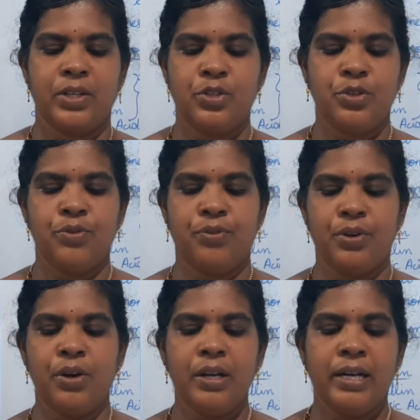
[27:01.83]

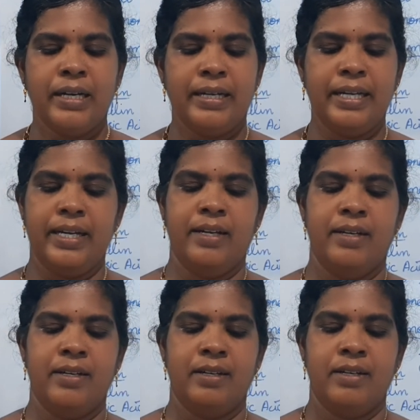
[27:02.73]
2,4-D.
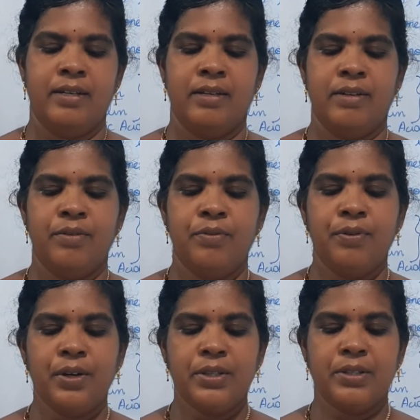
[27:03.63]

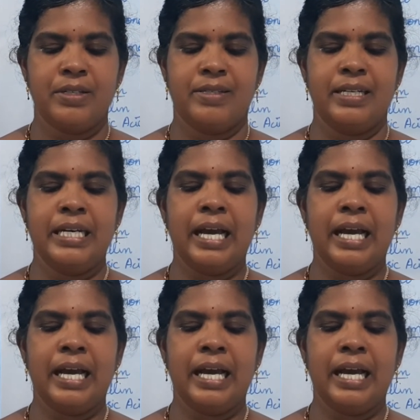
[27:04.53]
Fourth question,